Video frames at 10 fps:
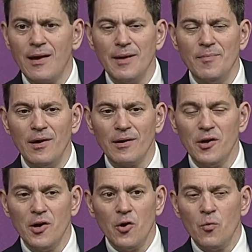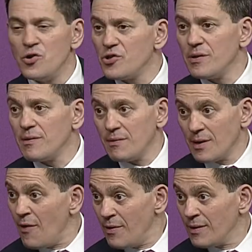kite mark, which
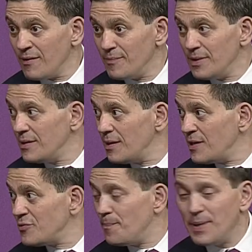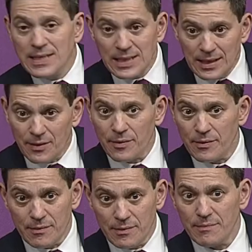the current government has repeatedly, or
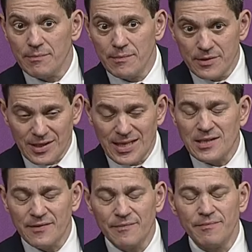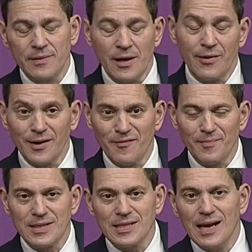the, or the successive current
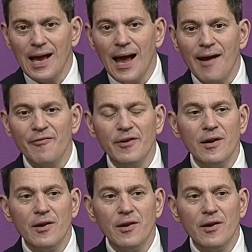governments have